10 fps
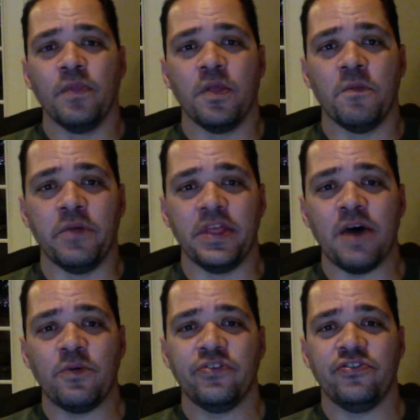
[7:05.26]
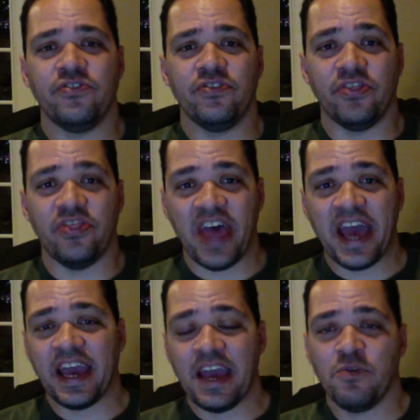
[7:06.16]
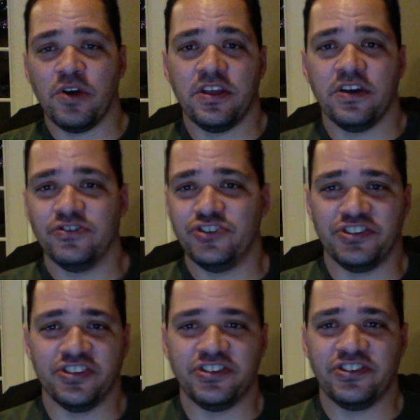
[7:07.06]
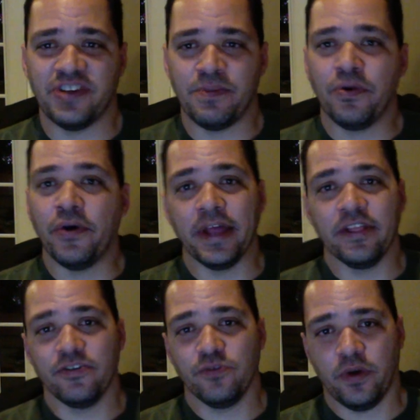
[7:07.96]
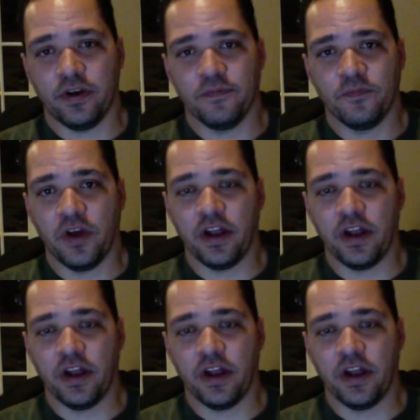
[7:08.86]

But that game right there is just a simple endless runner, right?